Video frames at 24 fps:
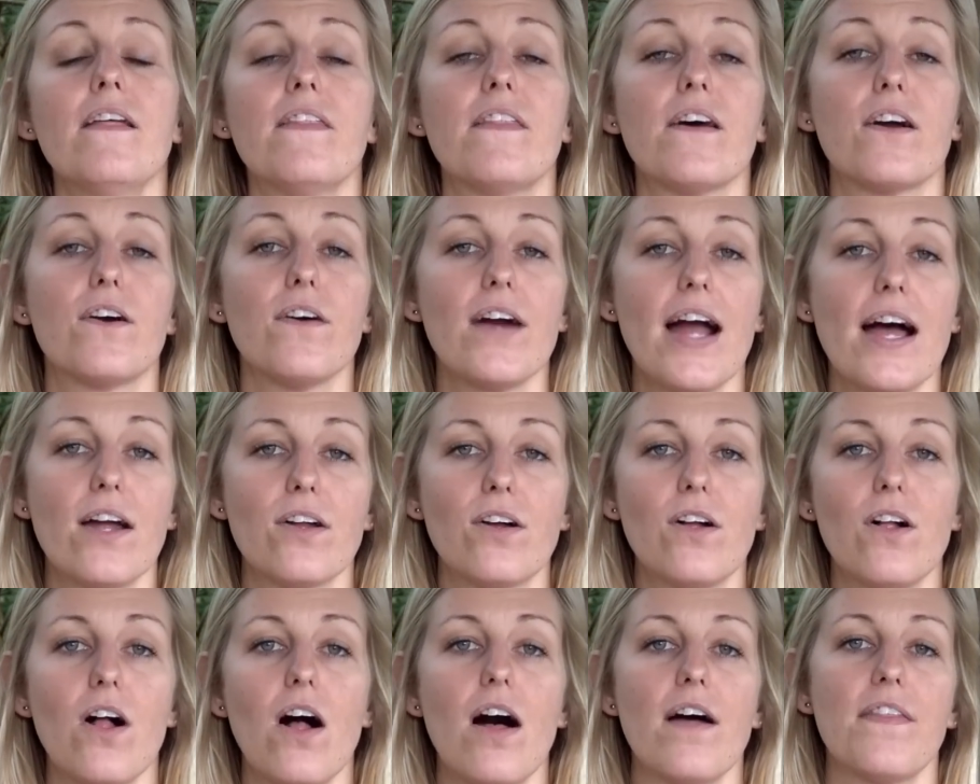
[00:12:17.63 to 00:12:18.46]
the
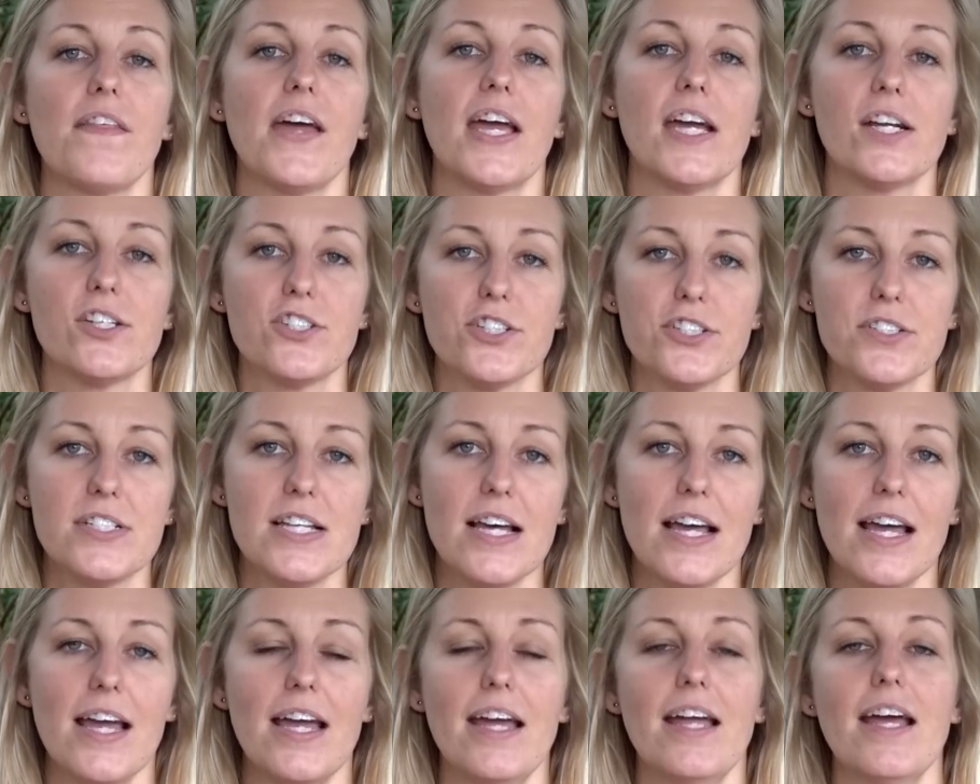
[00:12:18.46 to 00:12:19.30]
ground cloth and your
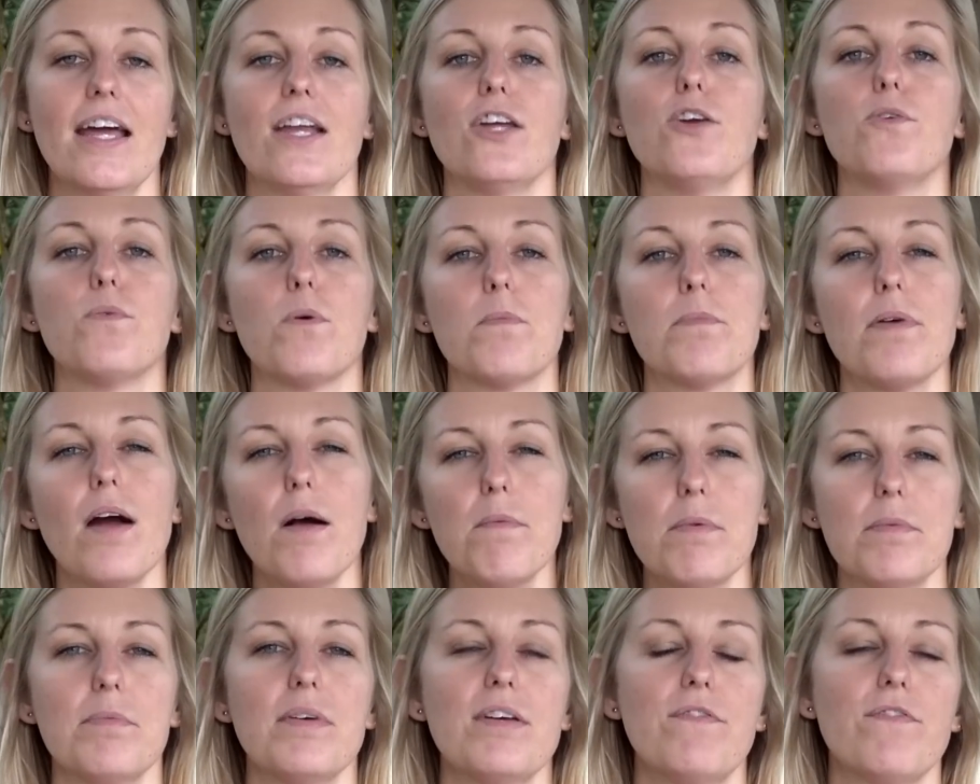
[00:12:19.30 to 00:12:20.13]
tent and you will
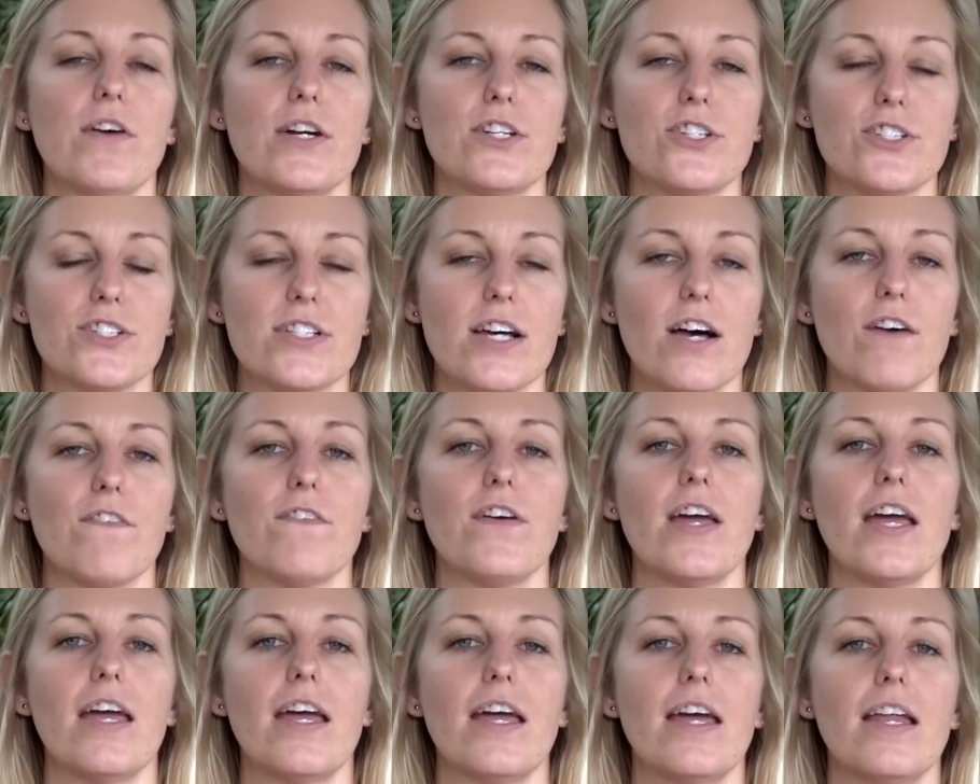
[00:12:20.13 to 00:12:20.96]
probably find yourself
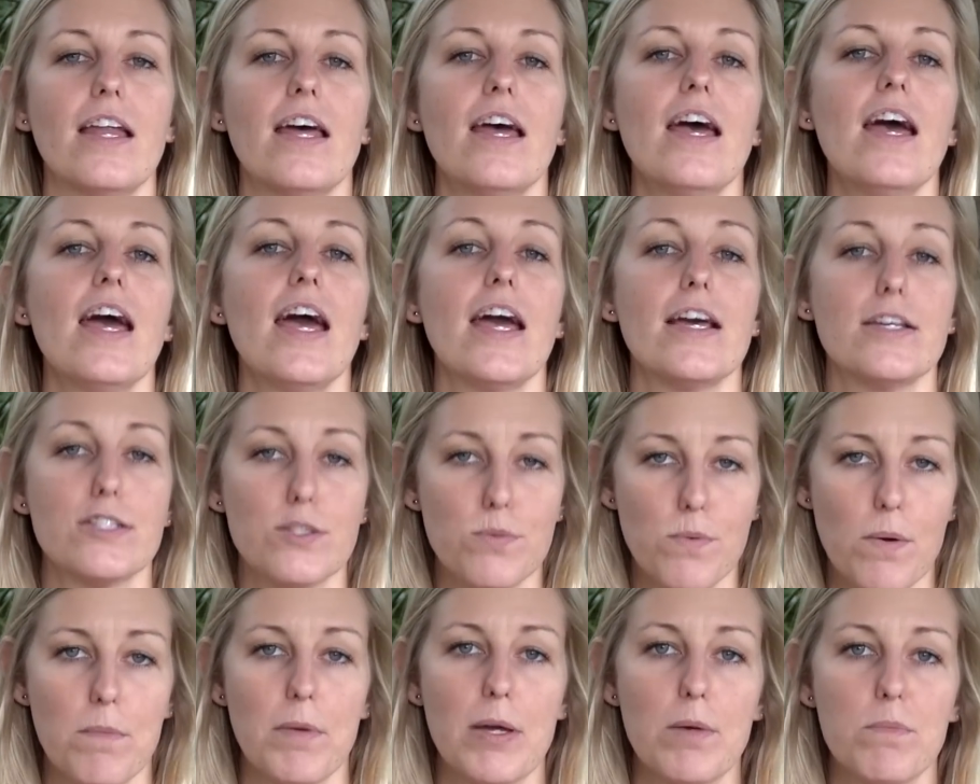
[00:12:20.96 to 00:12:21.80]
in a
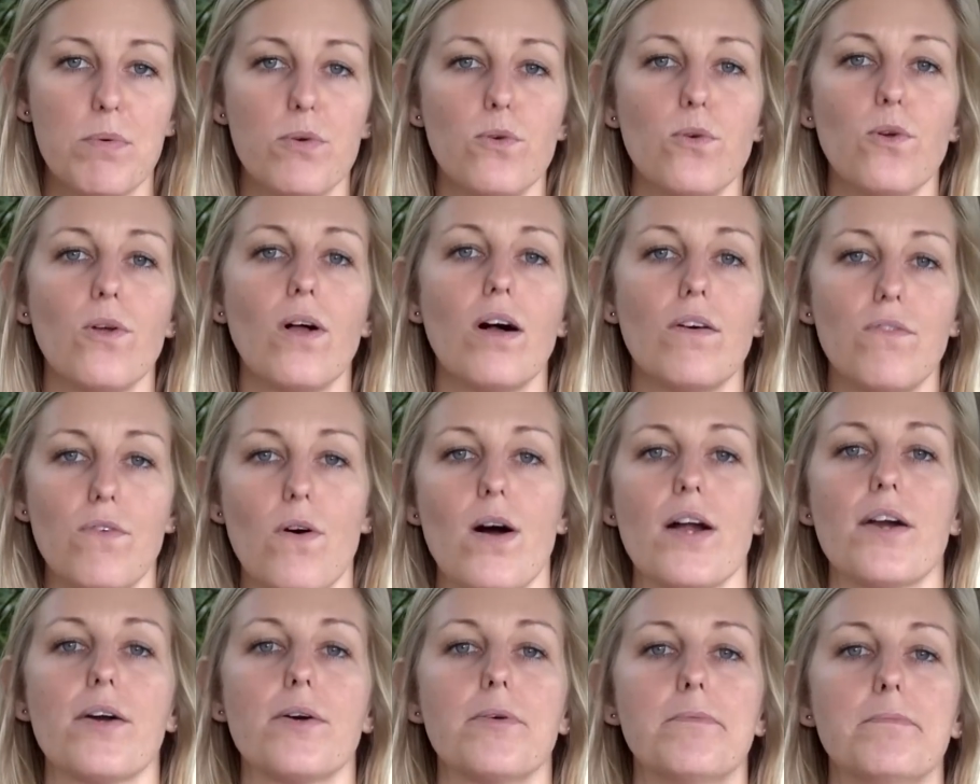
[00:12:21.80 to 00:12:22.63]
swimming pool of
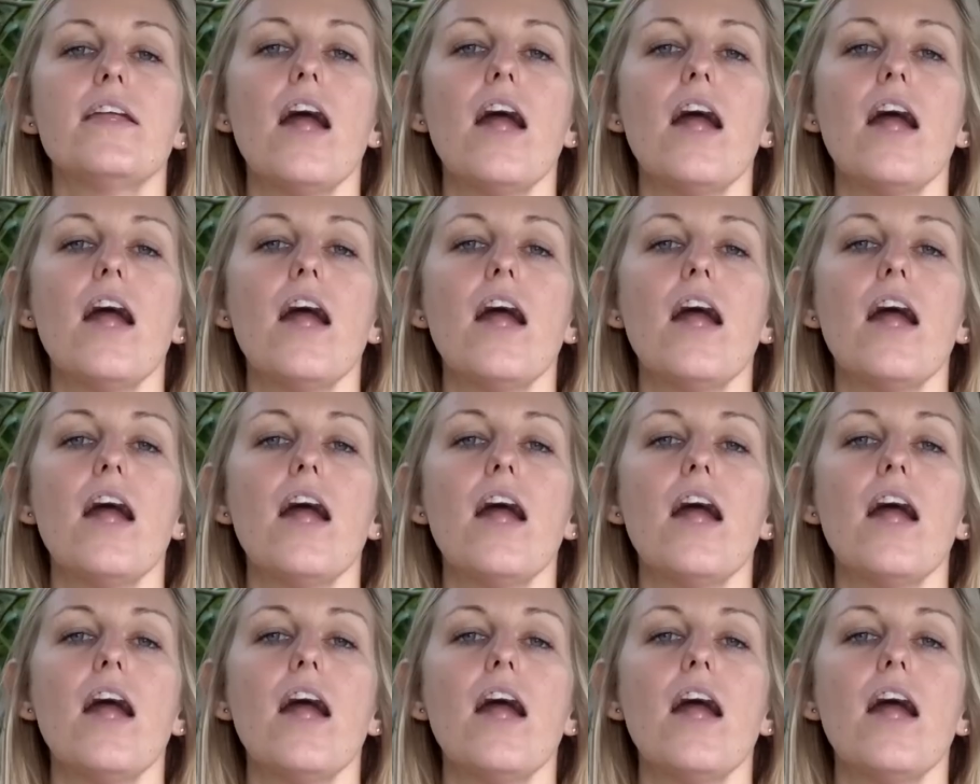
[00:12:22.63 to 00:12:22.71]
water.